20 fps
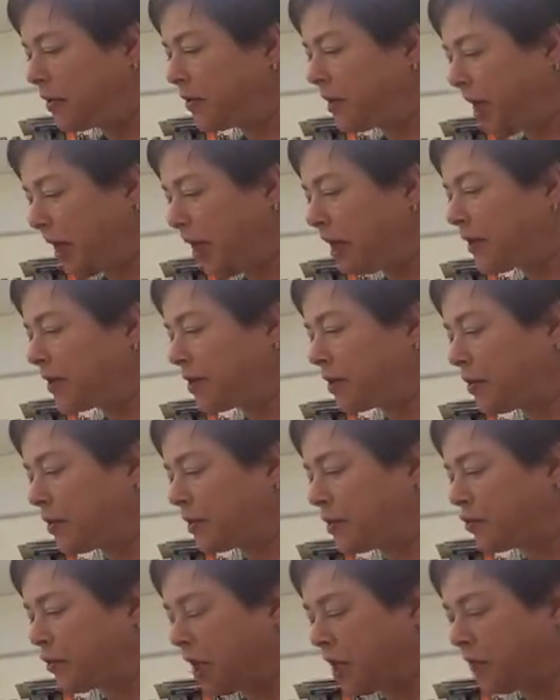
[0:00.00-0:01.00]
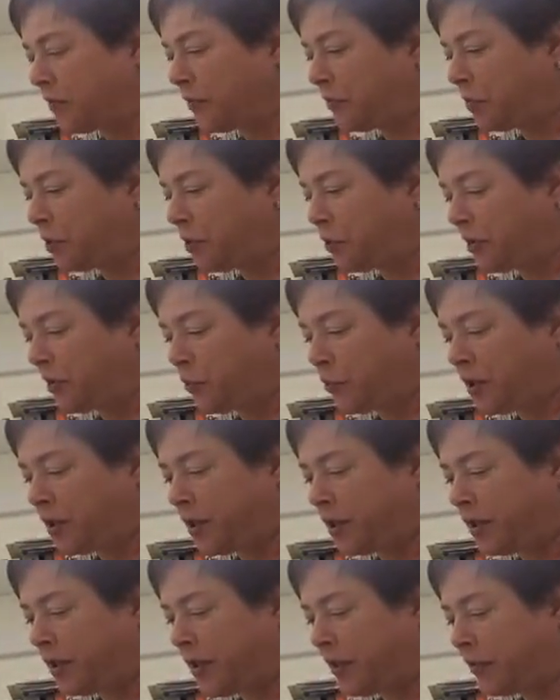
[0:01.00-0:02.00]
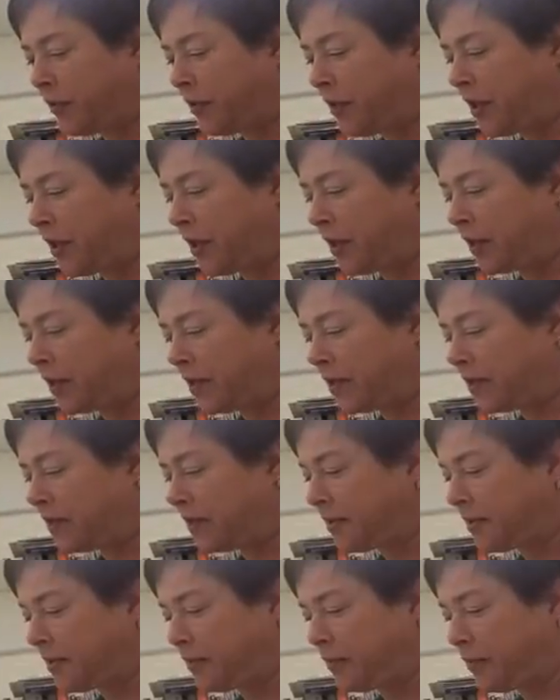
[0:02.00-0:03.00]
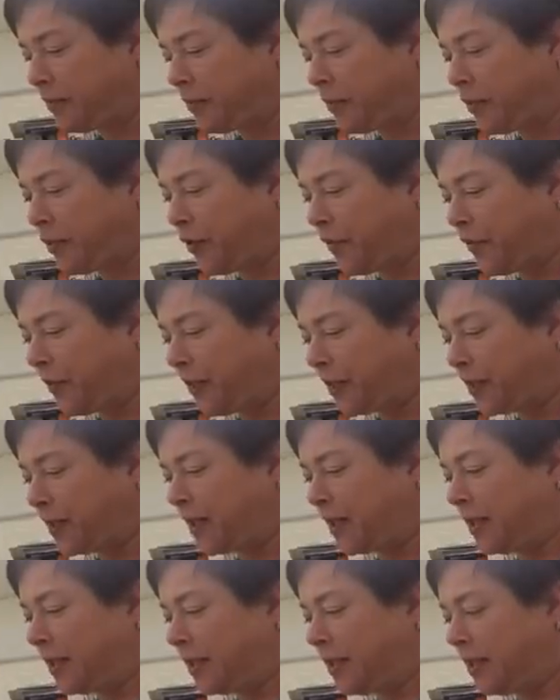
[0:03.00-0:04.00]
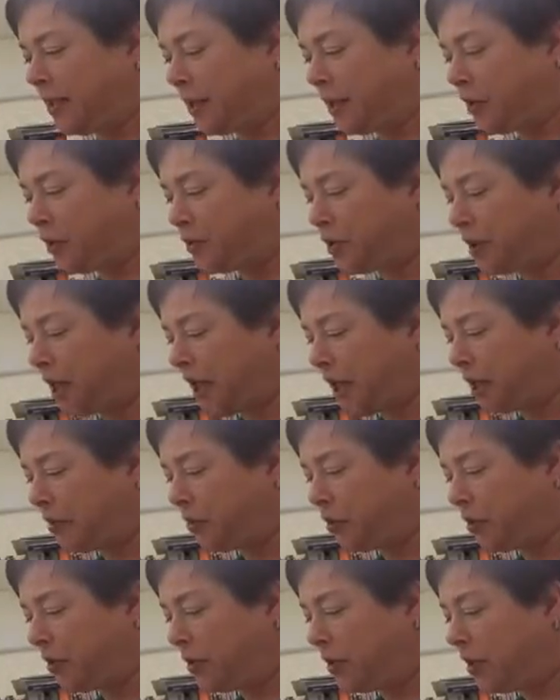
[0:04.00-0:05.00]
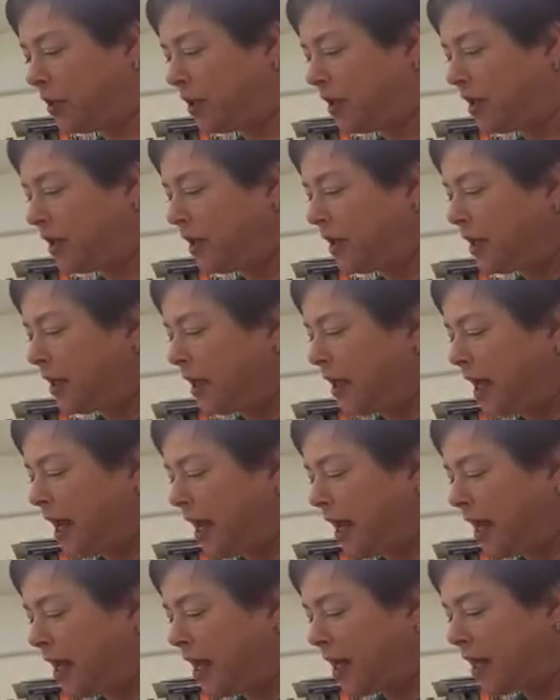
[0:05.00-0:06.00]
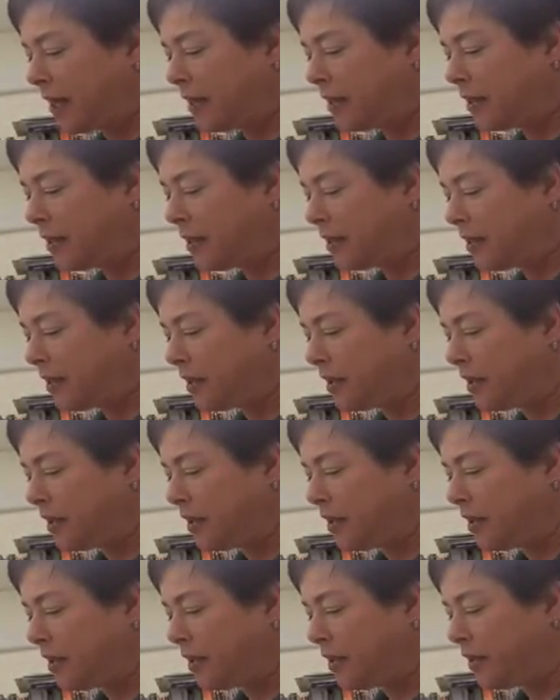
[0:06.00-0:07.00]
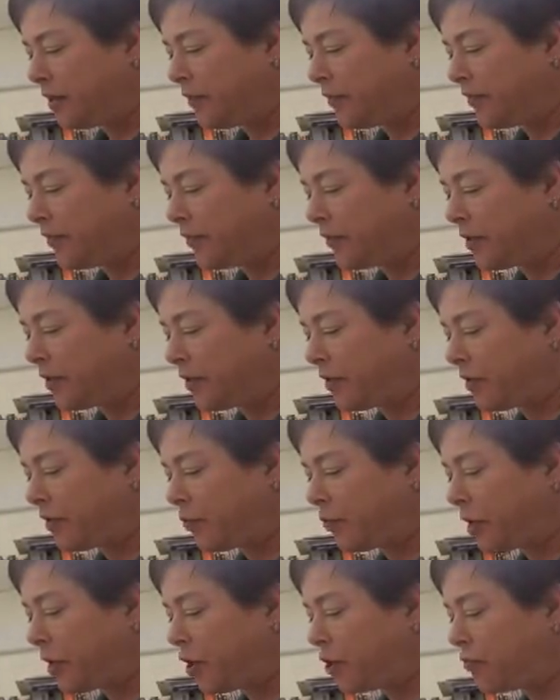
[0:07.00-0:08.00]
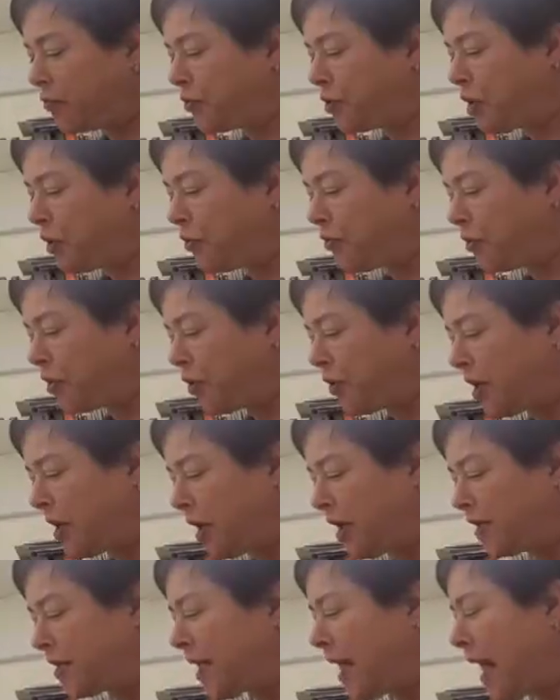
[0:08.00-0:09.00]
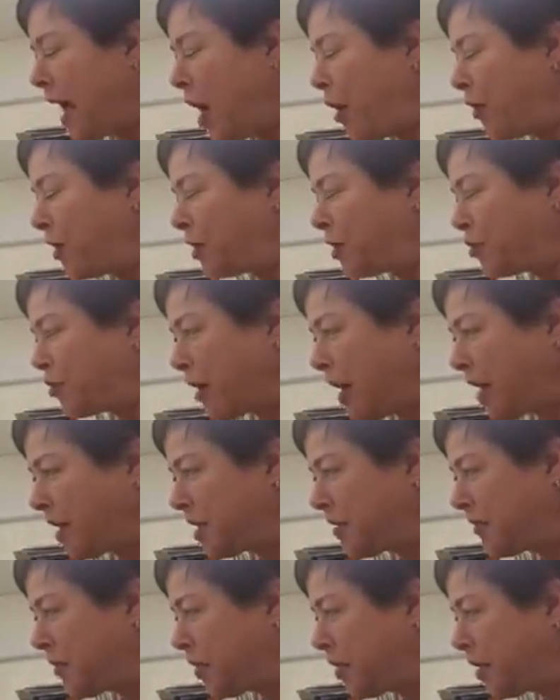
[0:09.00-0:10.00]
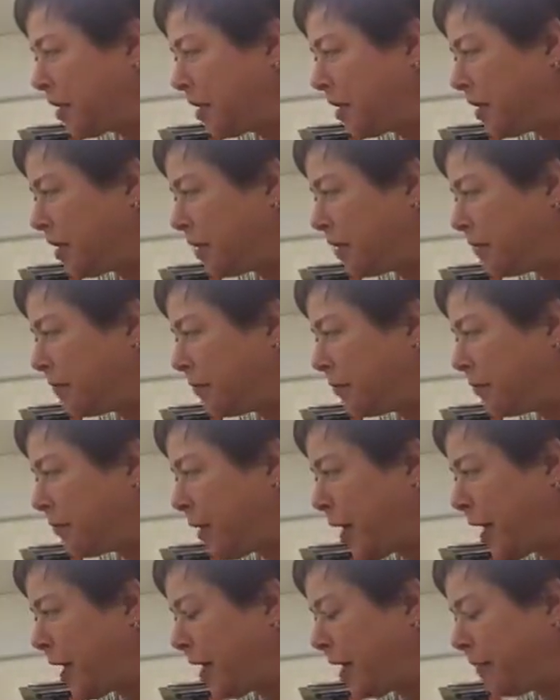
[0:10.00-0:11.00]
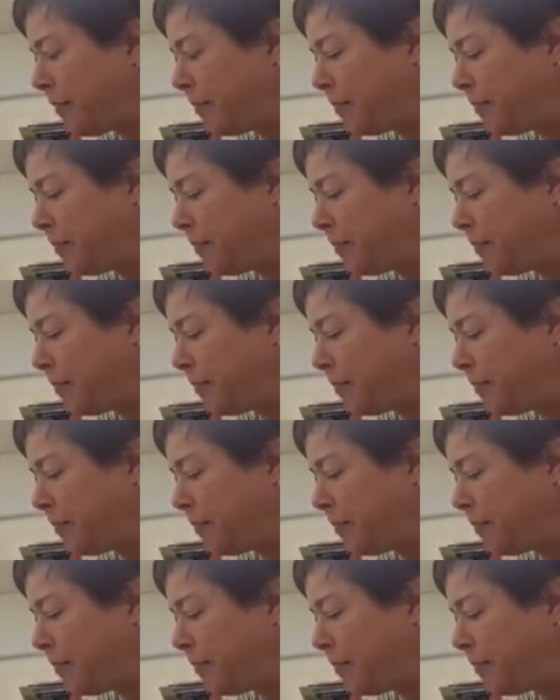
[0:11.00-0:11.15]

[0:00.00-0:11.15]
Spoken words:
Okay, so it's transferred between one and another thing. That's perfectly understandable. And what you don't know yet is how it's transferred, right?